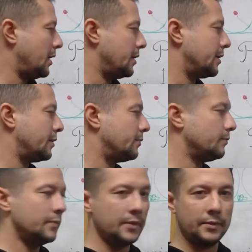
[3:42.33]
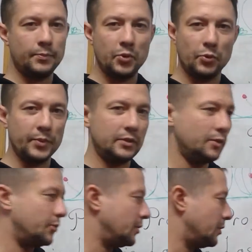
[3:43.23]
The pure
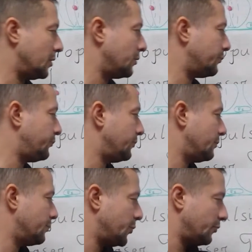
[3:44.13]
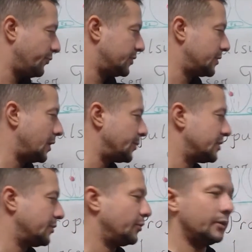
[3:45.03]
fissile
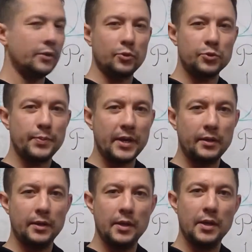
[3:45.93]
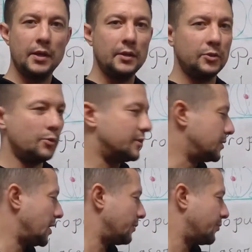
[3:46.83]
material goes back into the
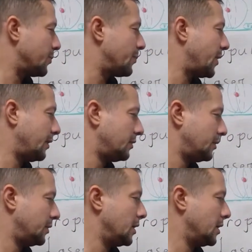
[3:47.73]
stack from the back,